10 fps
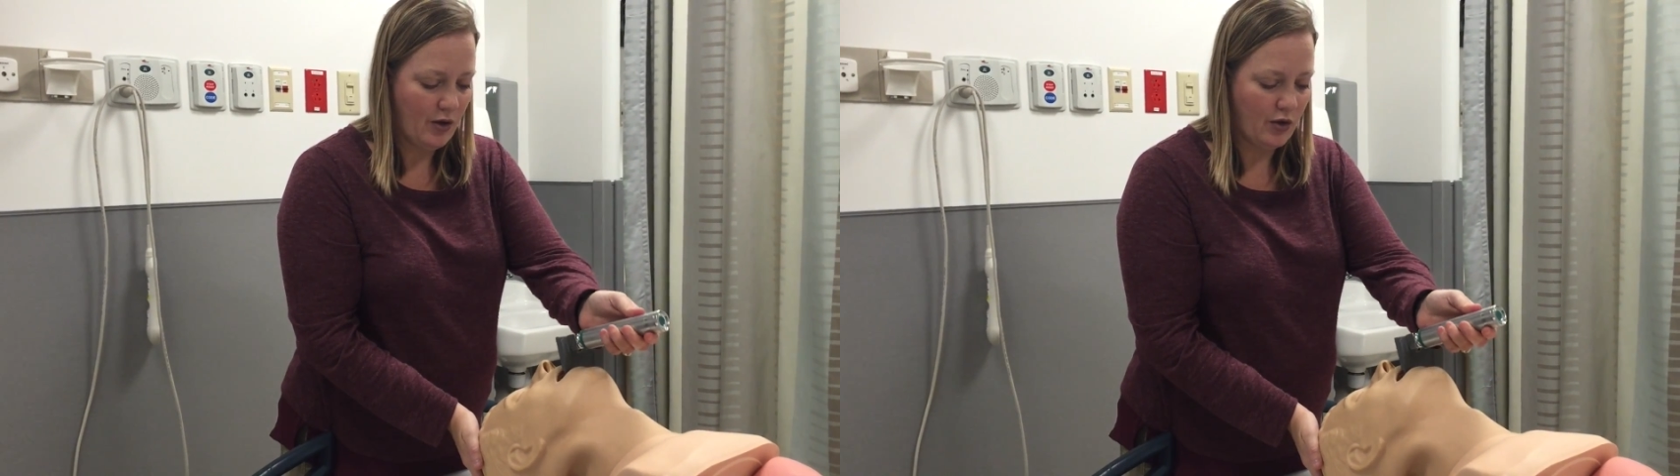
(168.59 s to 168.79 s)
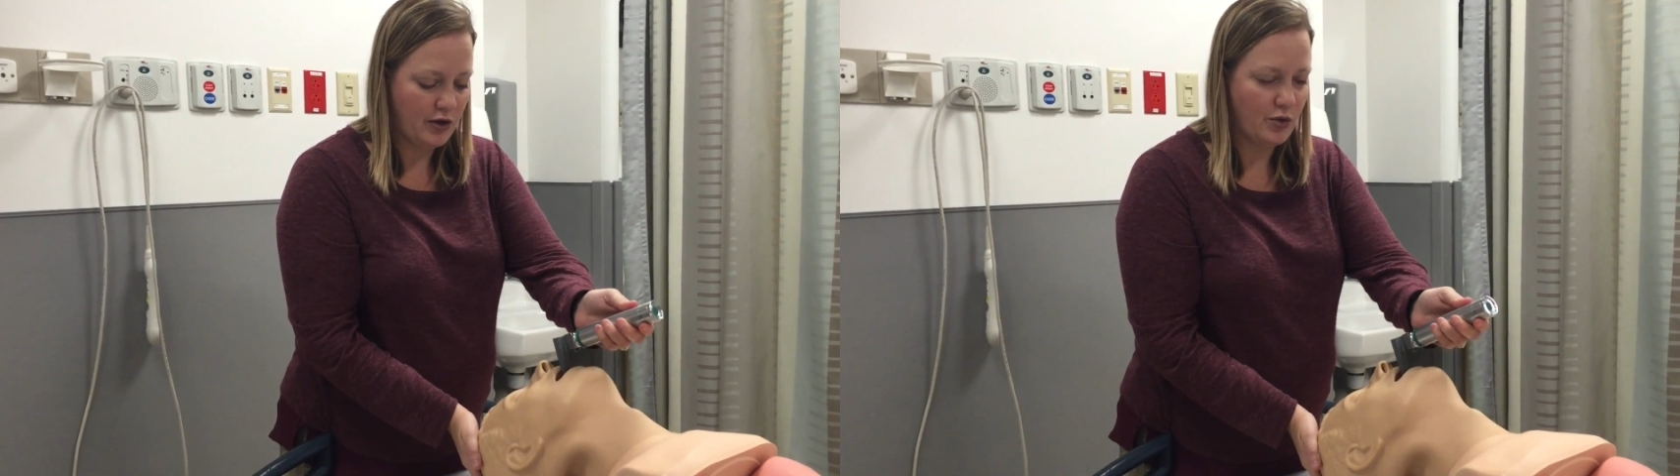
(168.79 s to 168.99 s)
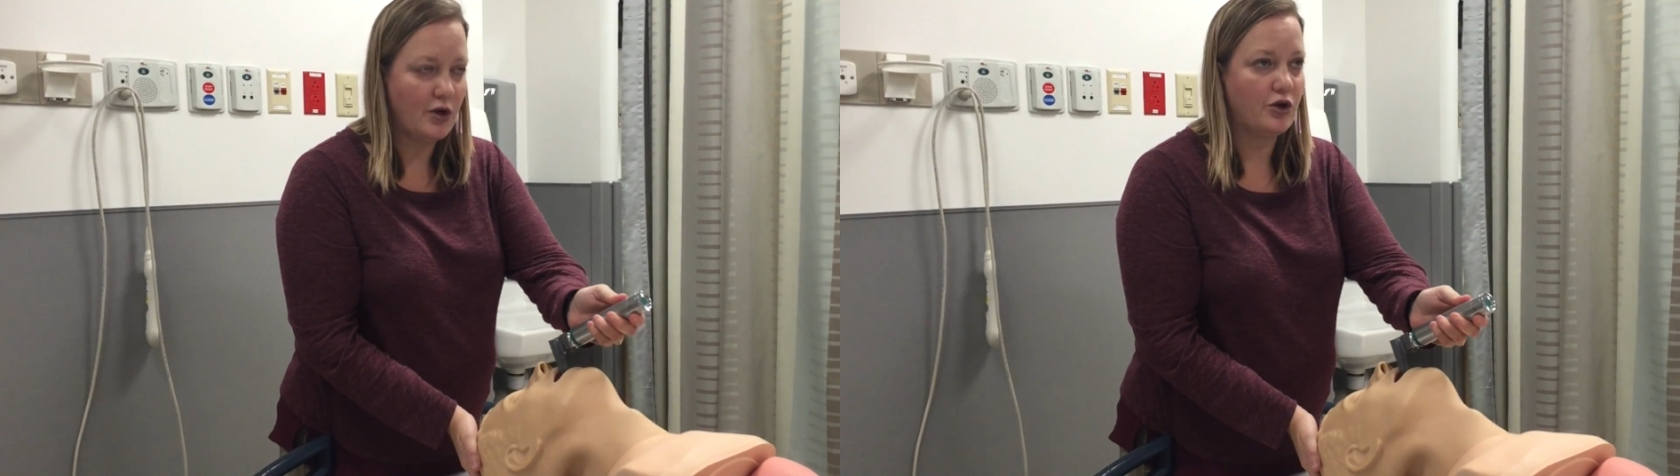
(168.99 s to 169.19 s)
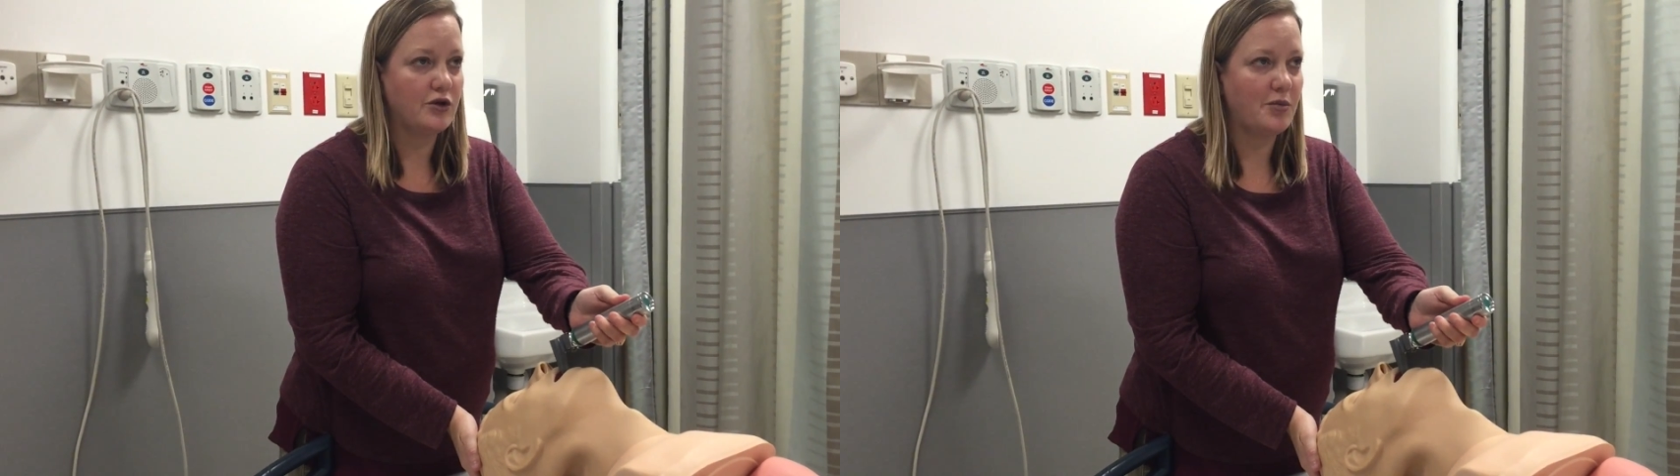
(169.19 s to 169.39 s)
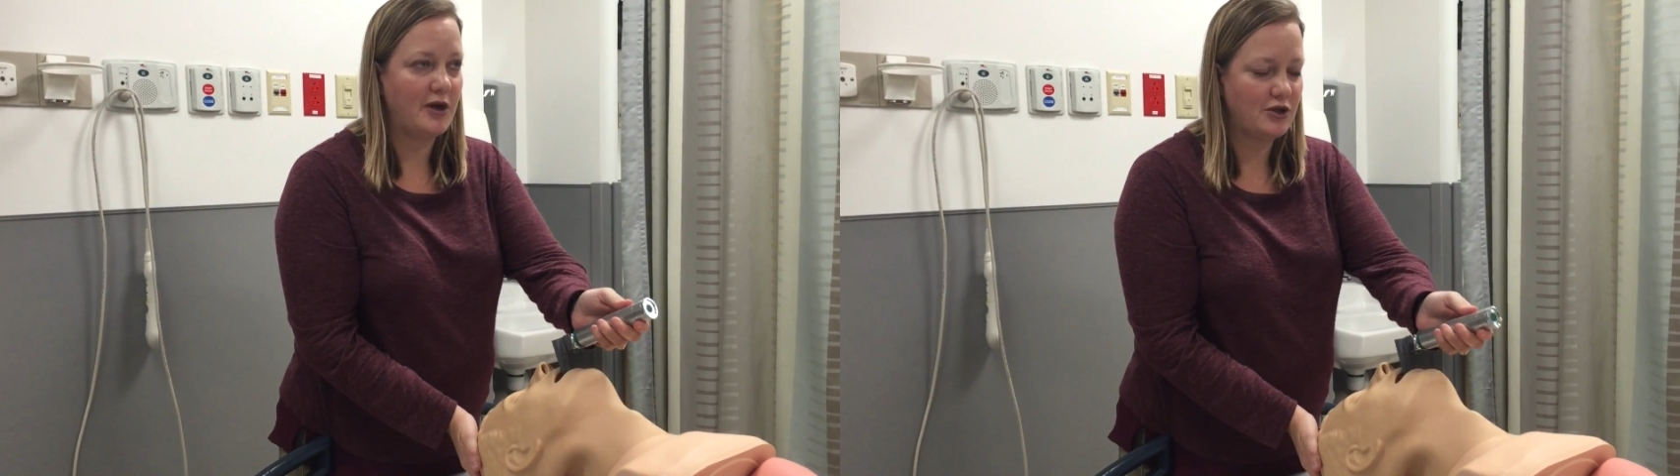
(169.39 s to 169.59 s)
or you will
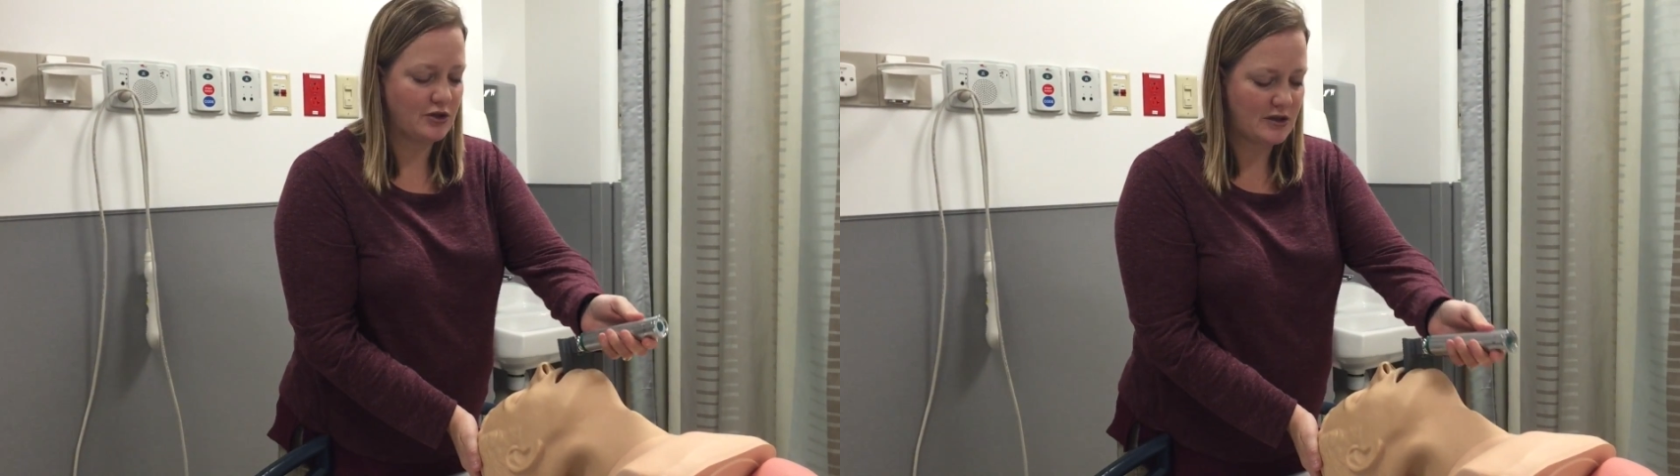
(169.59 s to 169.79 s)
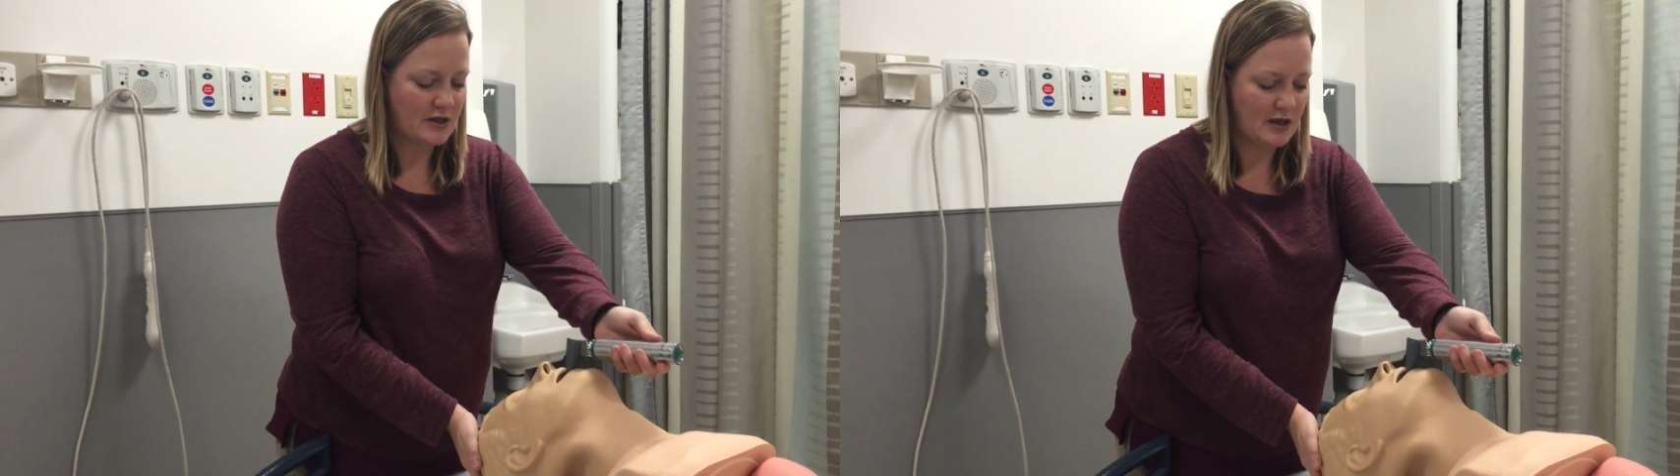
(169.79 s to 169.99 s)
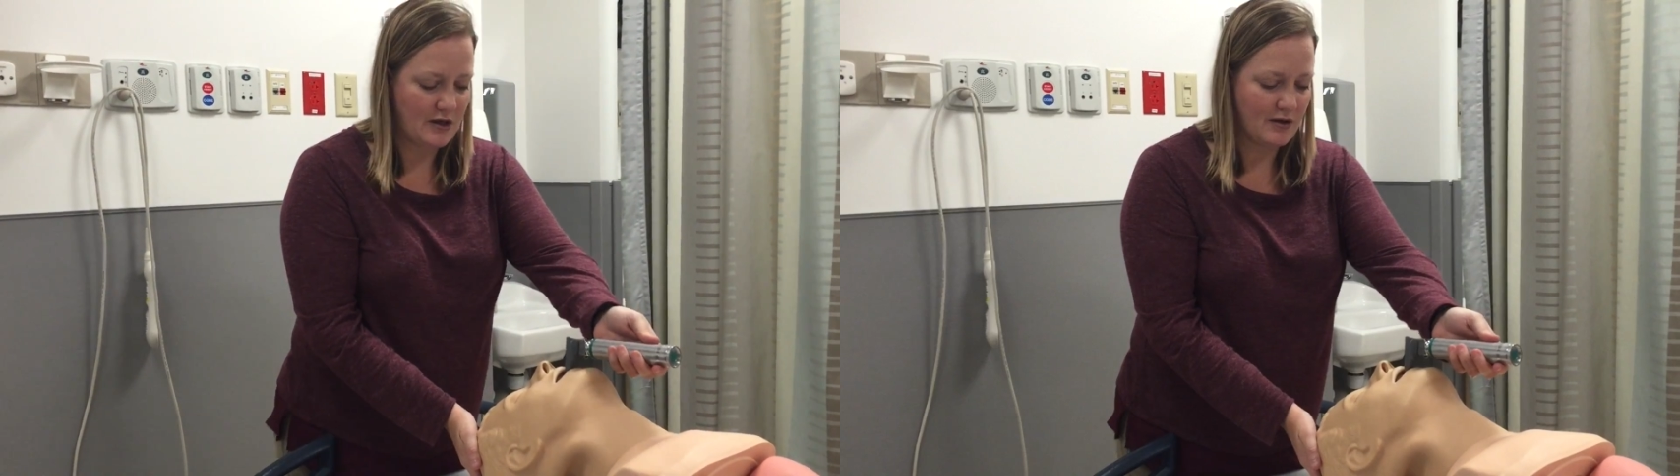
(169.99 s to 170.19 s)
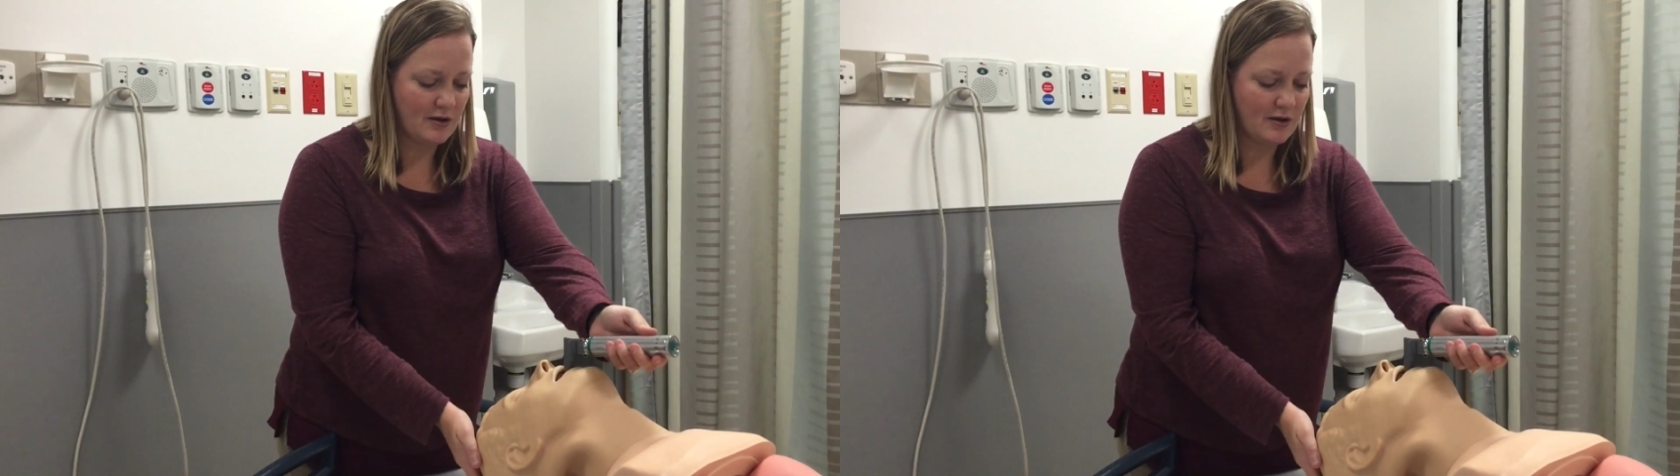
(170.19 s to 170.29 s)
hurt the patient's teeth.